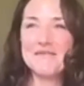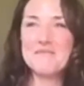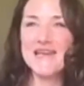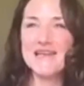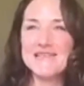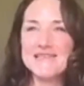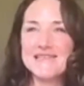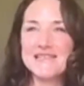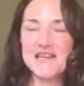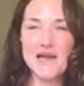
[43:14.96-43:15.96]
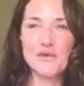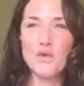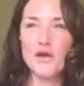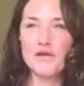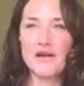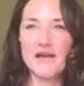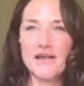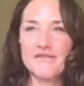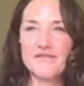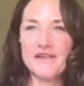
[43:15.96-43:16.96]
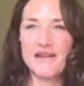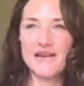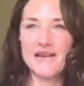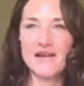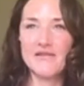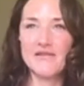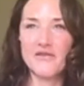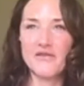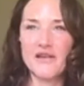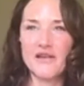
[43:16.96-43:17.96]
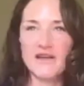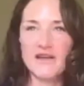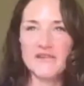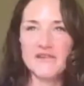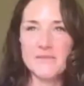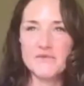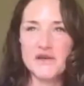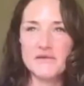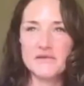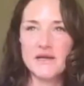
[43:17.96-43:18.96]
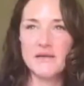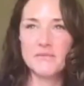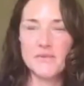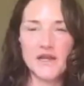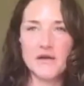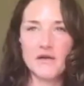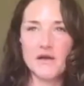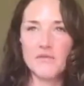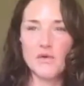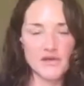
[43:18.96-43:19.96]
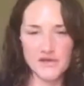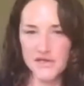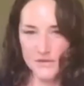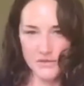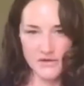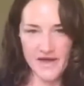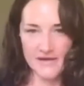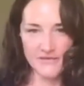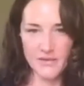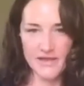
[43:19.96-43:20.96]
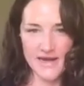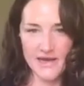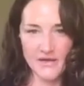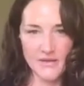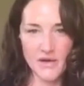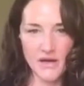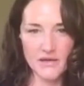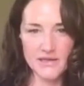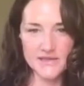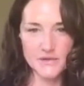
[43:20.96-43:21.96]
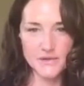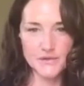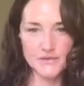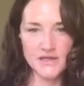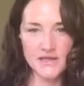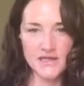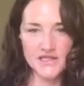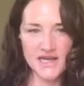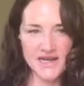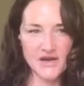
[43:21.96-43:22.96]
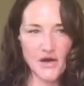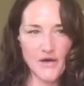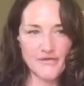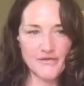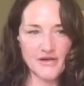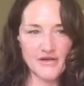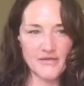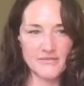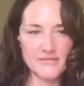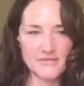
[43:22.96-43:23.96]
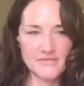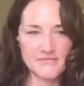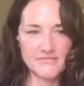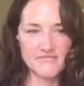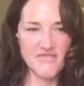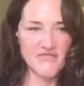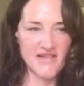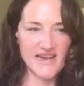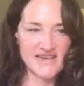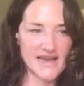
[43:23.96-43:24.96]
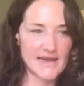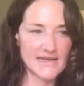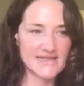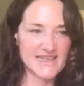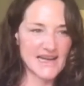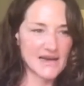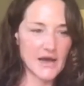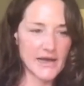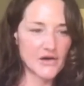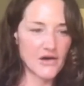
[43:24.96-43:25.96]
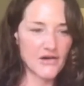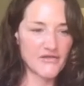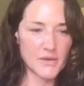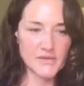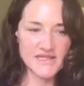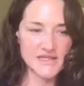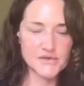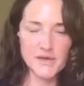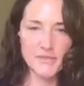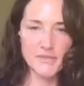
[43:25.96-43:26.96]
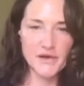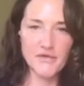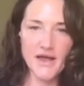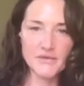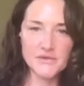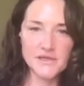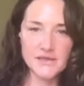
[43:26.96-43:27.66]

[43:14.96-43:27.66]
amazed. She had one night of feeling of, of, of a temperature, but you know, no more than she would have had with any other bug at school. Right. She had a cough for three days, a little light cough, but was still jumping around.